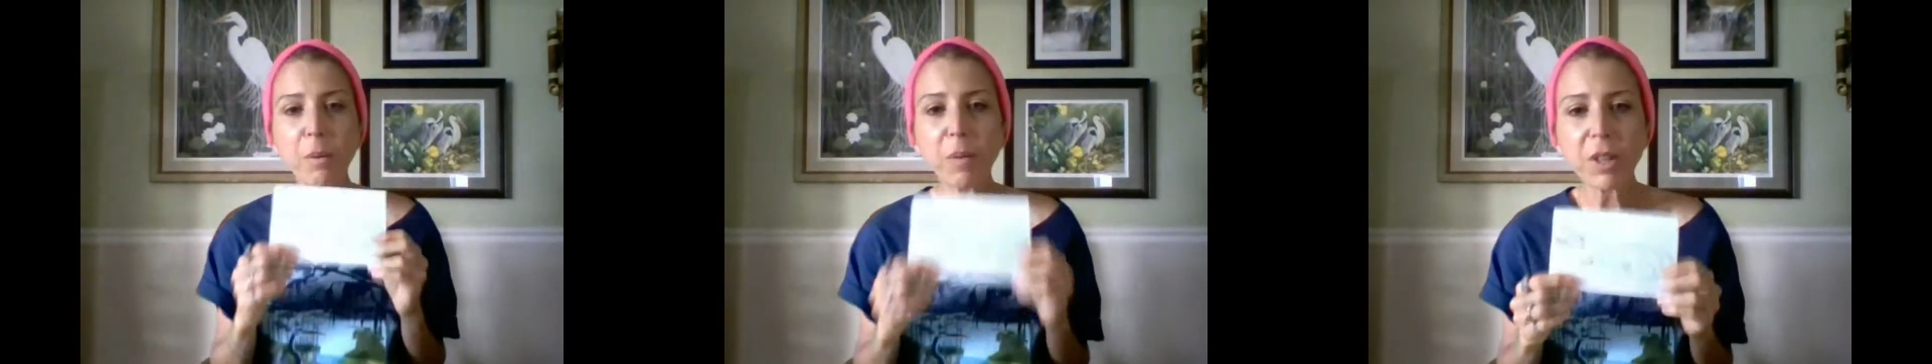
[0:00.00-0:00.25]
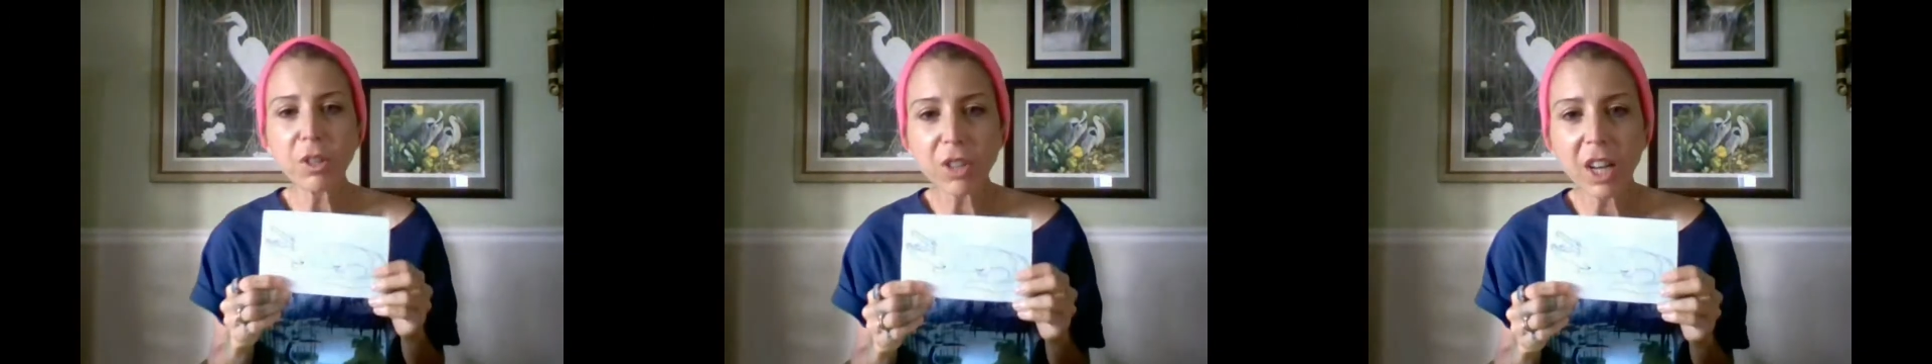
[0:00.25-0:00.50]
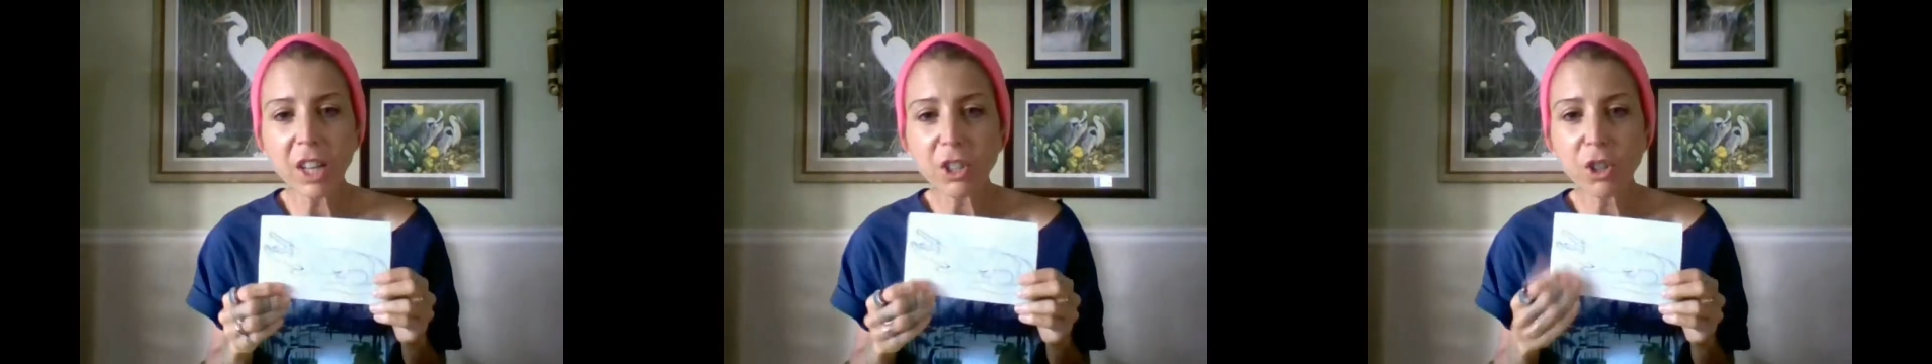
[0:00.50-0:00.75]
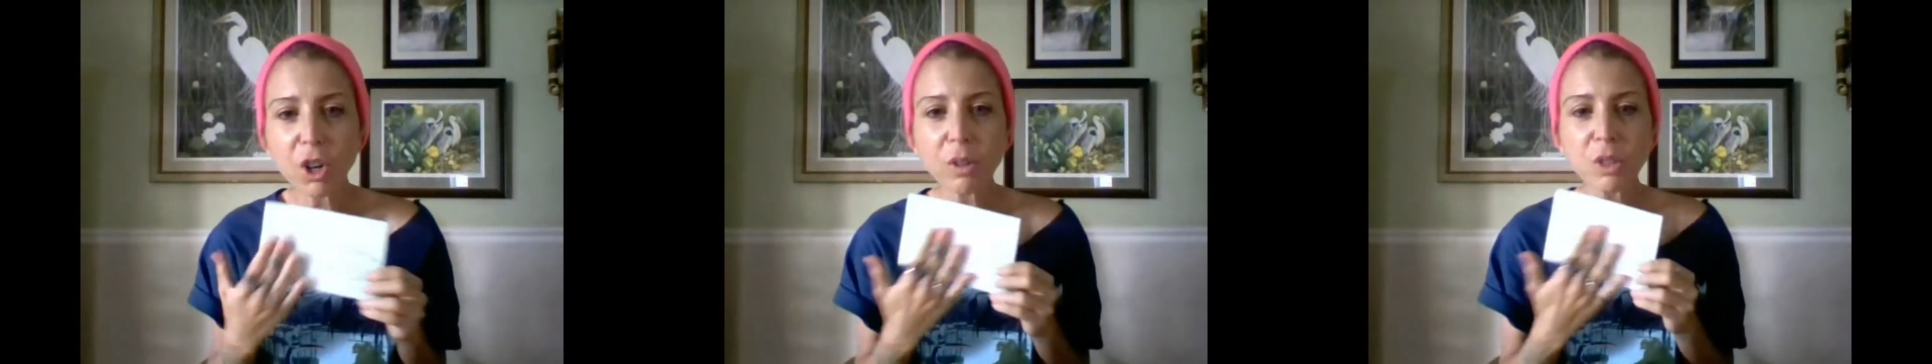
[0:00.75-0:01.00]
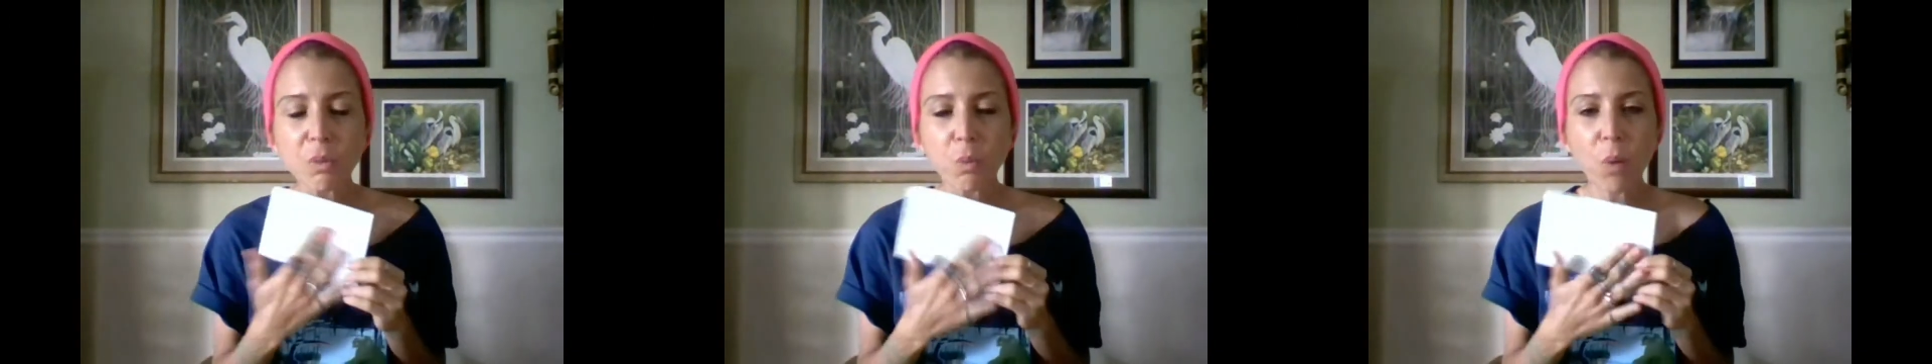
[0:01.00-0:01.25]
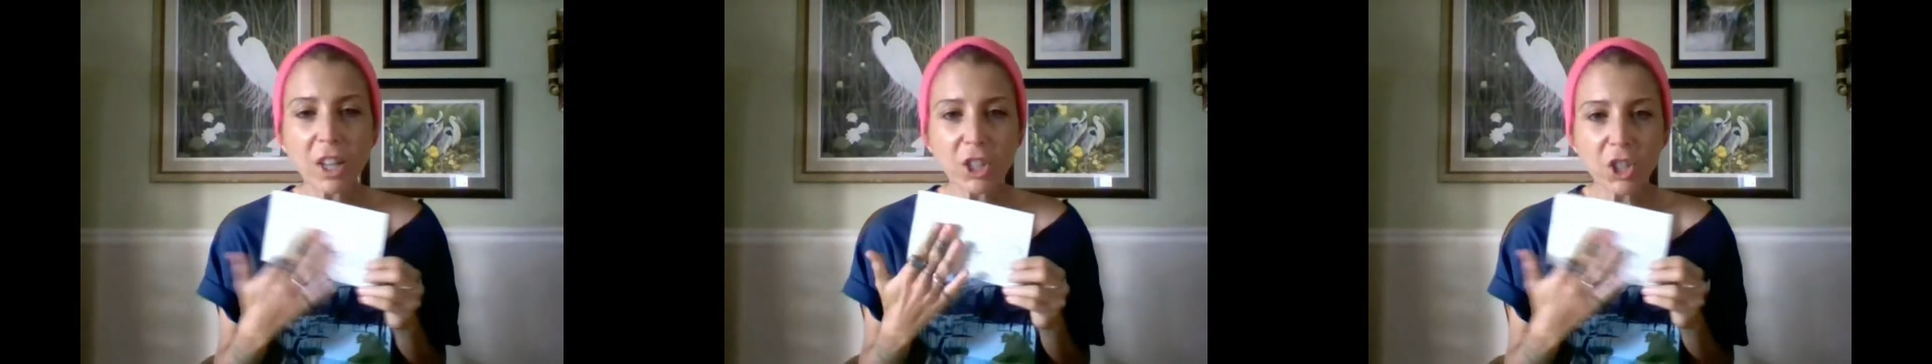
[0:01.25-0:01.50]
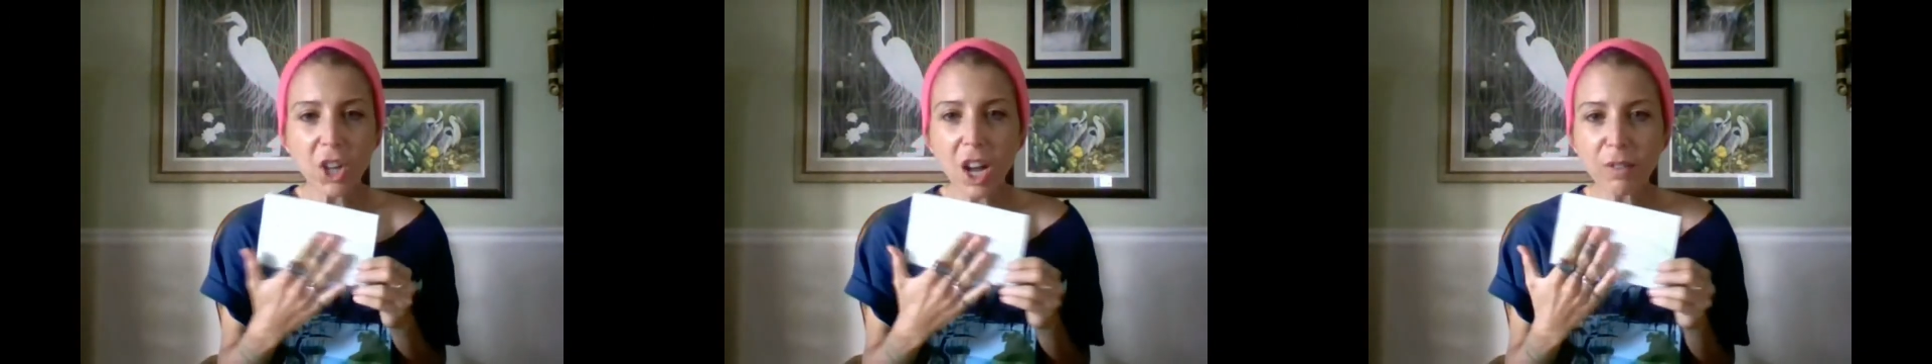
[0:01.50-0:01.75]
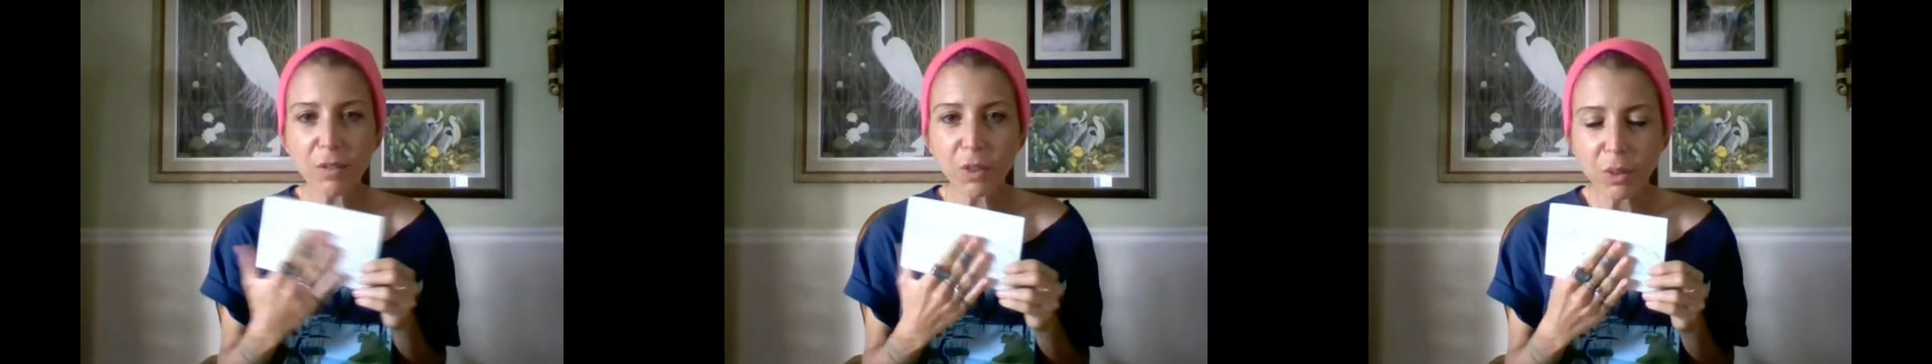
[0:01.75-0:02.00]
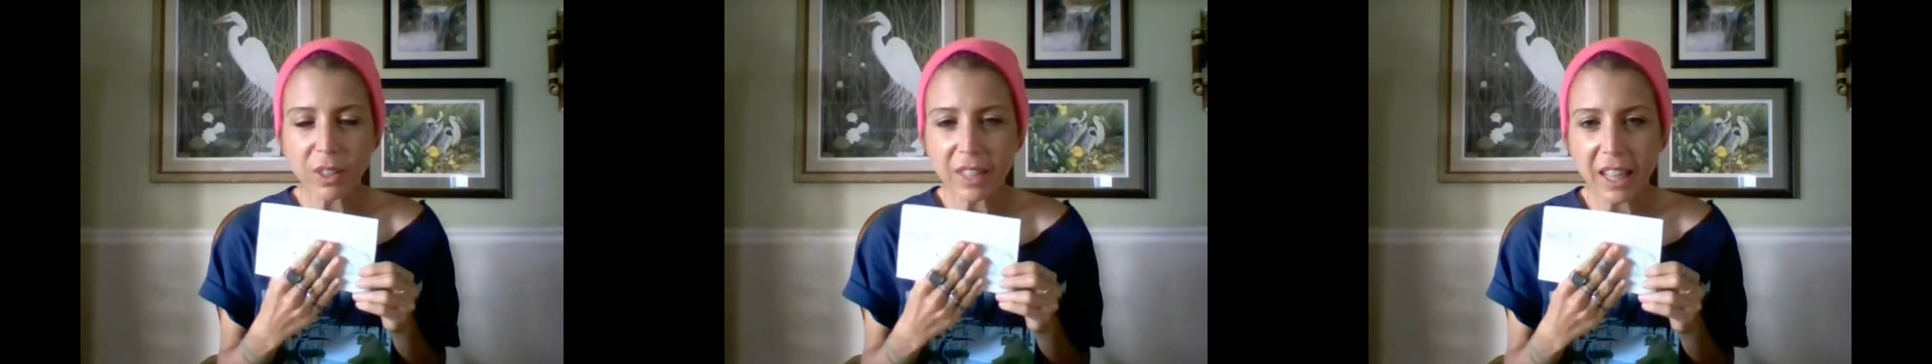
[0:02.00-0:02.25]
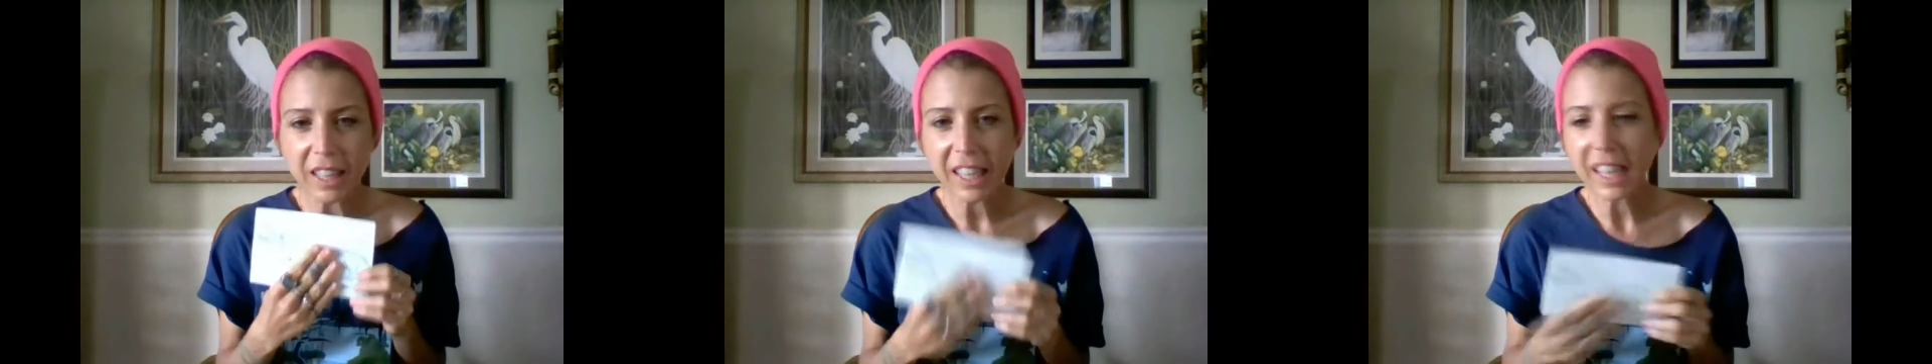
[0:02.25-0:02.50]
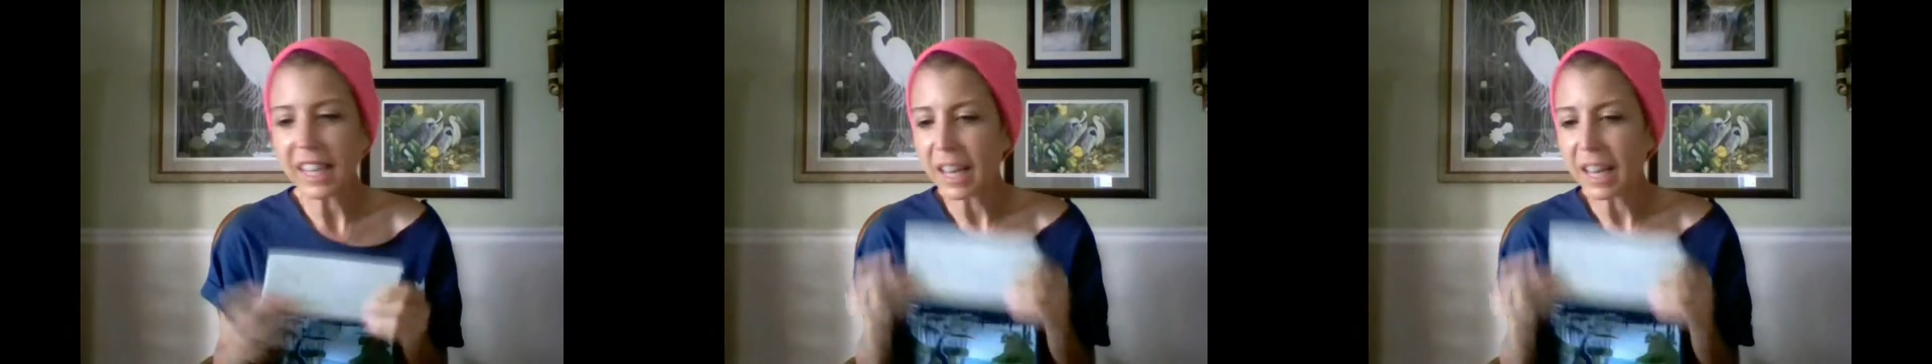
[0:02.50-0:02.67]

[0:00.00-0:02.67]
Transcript: And when you're done, you can always wash it off if you're real delicate